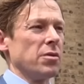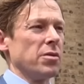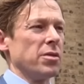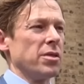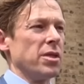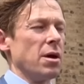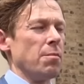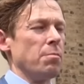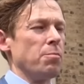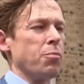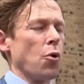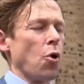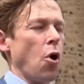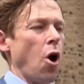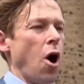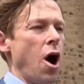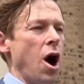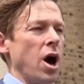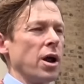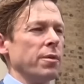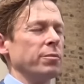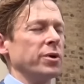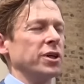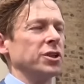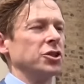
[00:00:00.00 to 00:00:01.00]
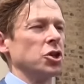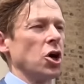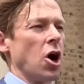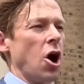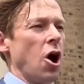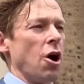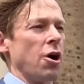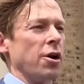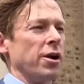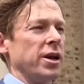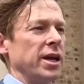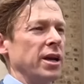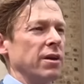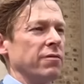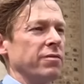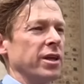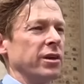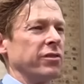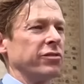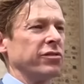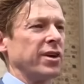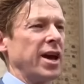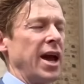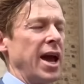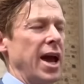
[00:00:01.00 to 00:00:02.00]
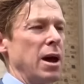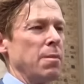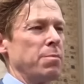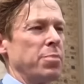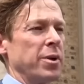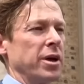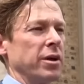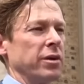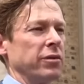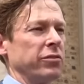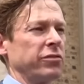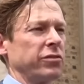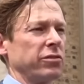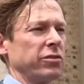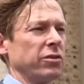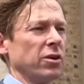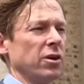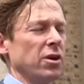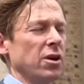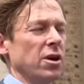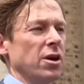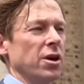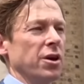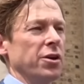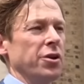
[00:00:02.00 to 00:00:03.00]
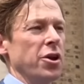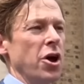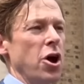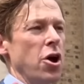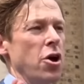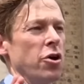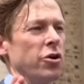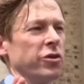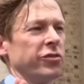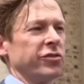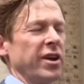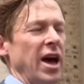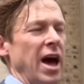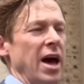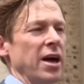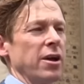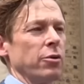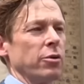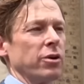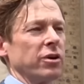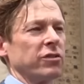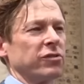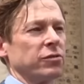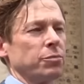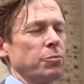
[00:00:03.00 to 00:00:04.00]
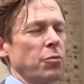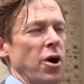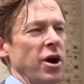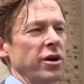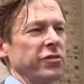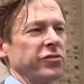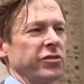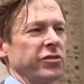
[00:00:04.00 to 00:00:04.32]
The broad majority of this campus knows how to express